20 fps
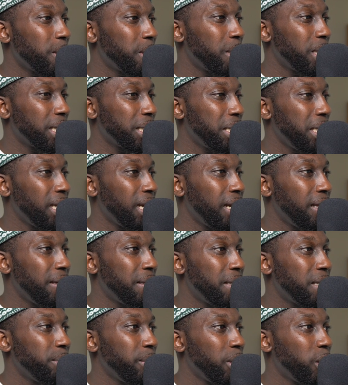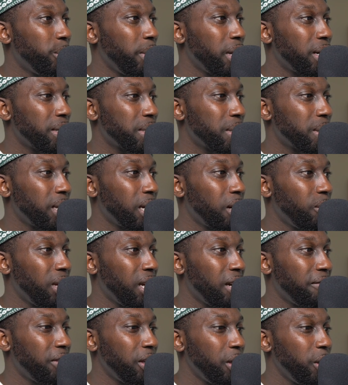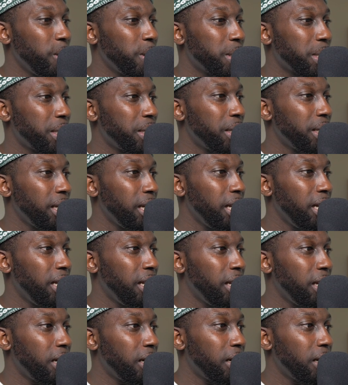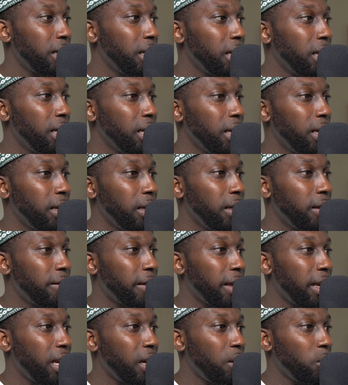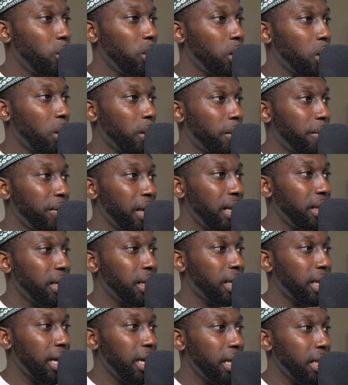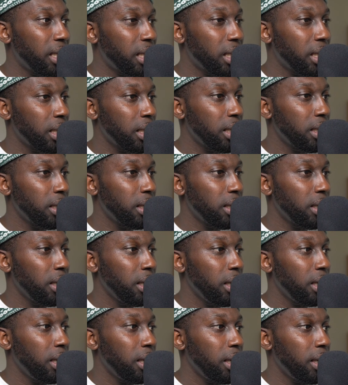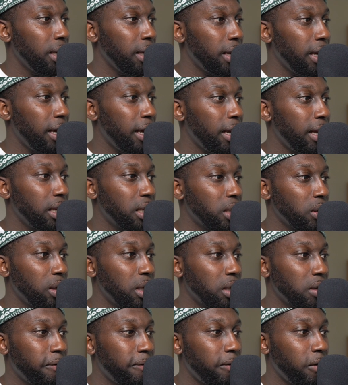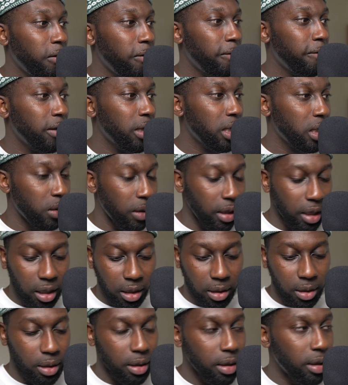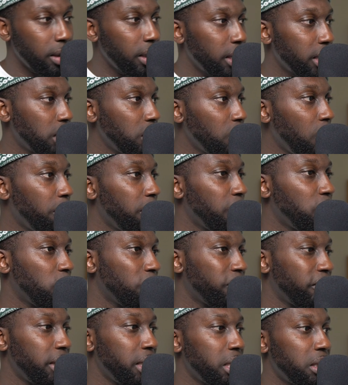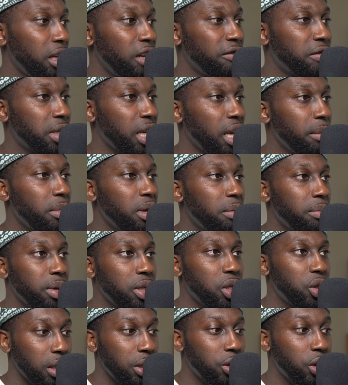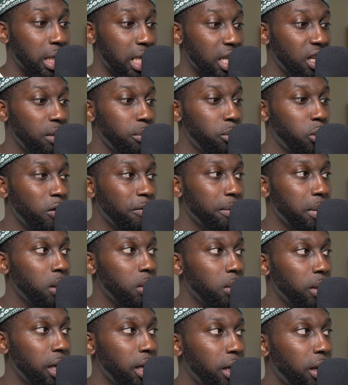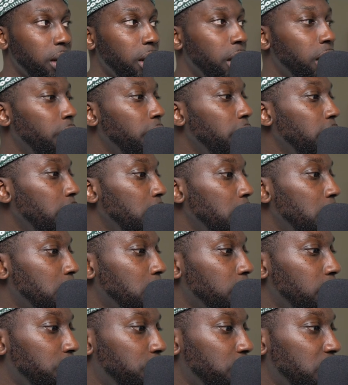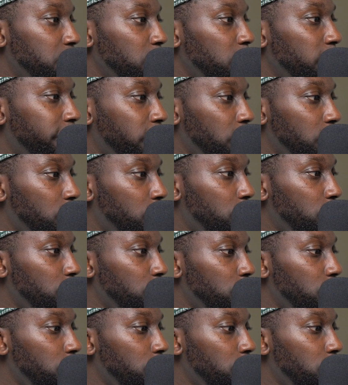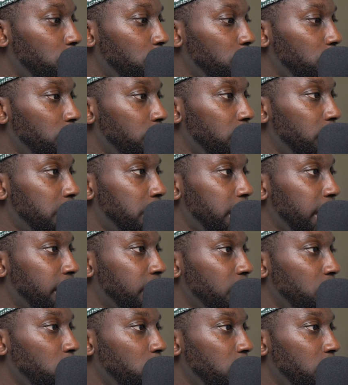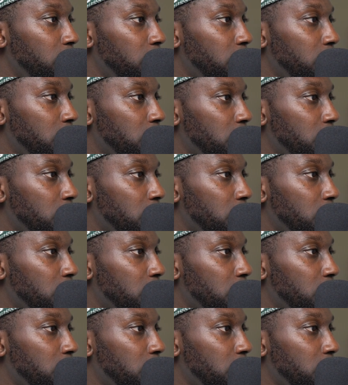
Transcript: So you can see that this is much better. So now we have the user in here, then we authenticate and so on and so forth. So here, it's not much of a if statement, but it's just an improvement on here. So let's just move on to the second one.